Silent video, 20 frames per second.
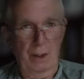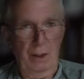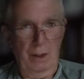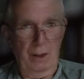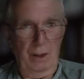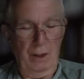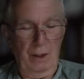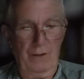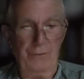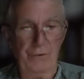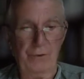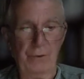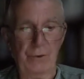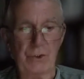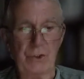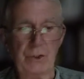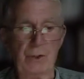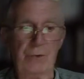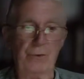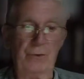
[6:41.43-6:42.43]
If there is a
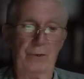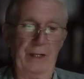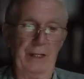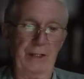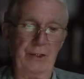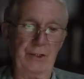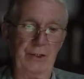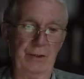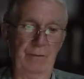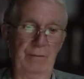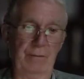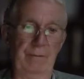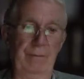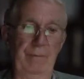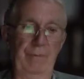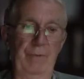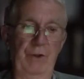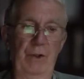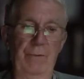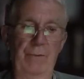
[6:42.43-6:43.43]
threat
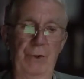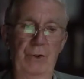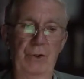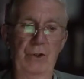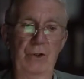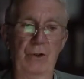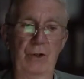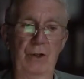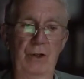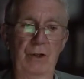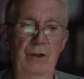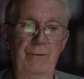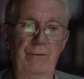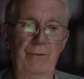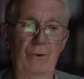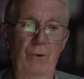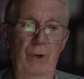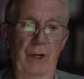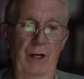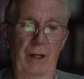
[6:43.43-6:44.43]
of a nuclear
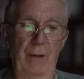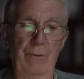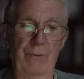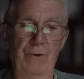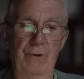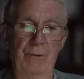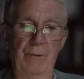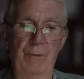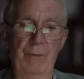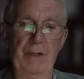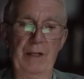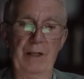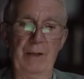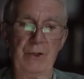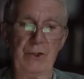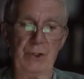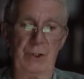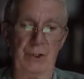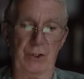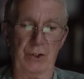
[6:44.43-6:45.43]
fallout from a power
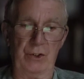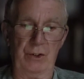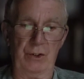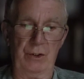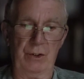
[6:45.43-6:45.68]
station,